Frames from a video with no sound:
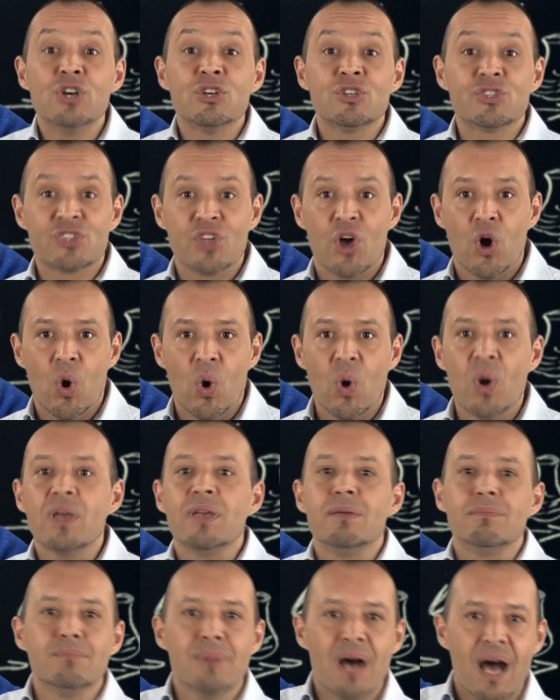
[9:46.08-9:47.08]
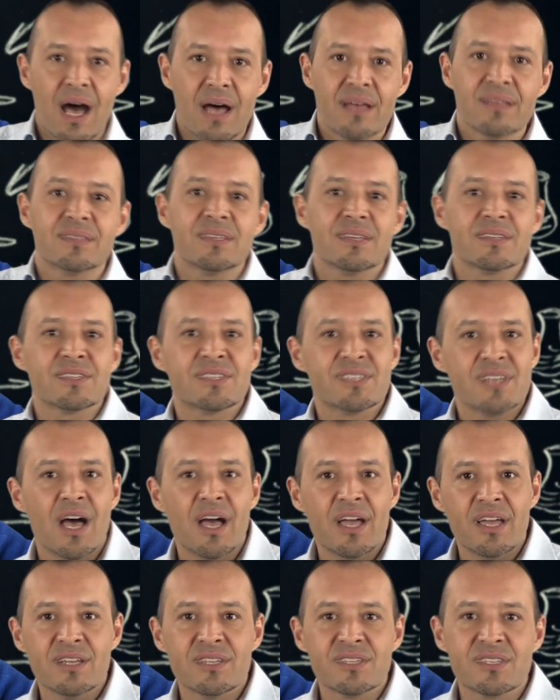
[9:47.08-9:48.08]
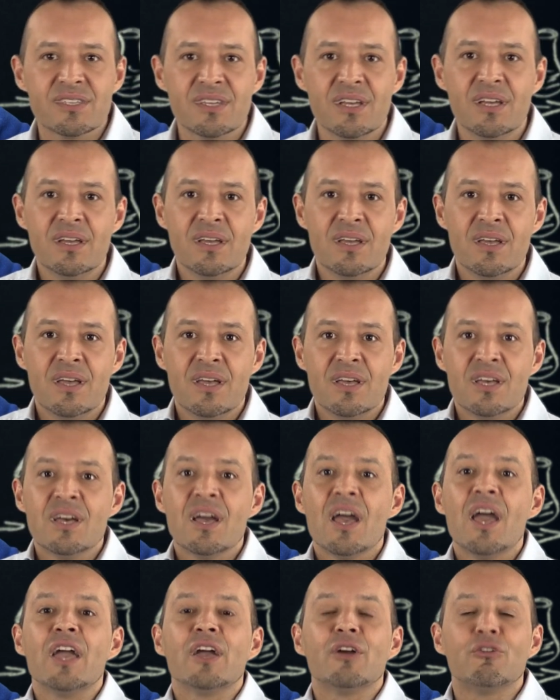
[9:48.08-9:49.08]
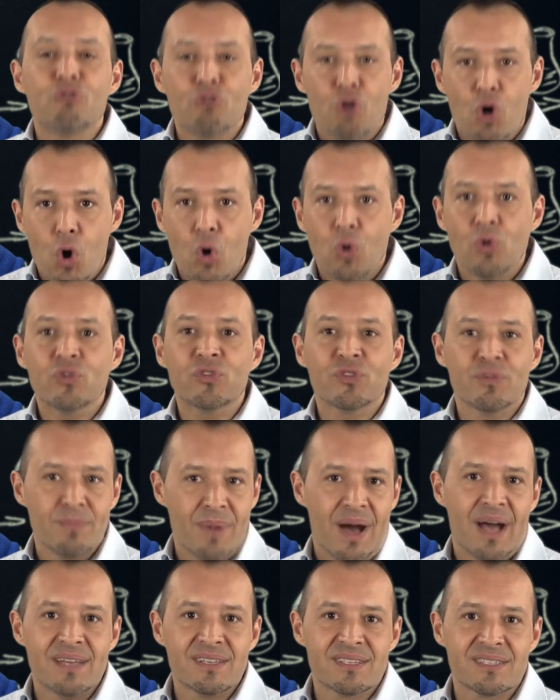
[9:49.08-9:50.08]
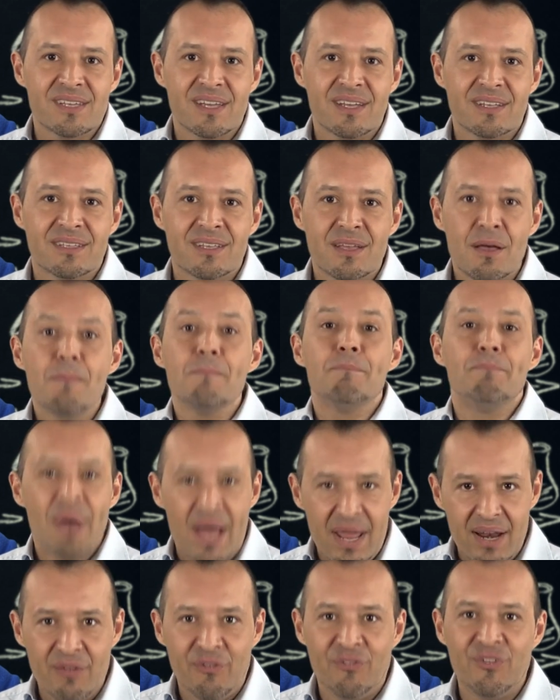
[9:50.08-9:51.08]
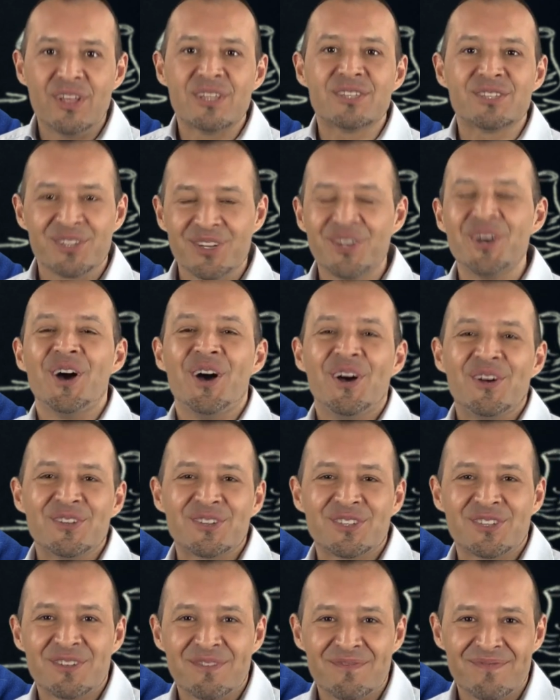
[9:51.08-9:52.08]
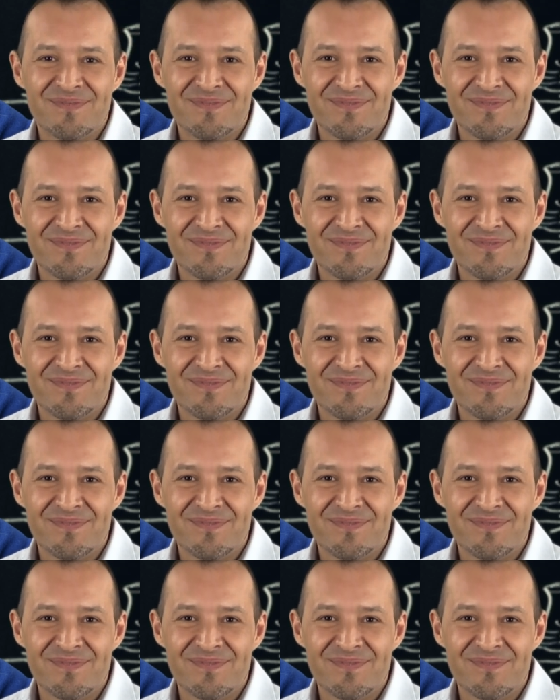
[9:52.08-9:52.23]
So, in math and science, a growth mindset benefits girls.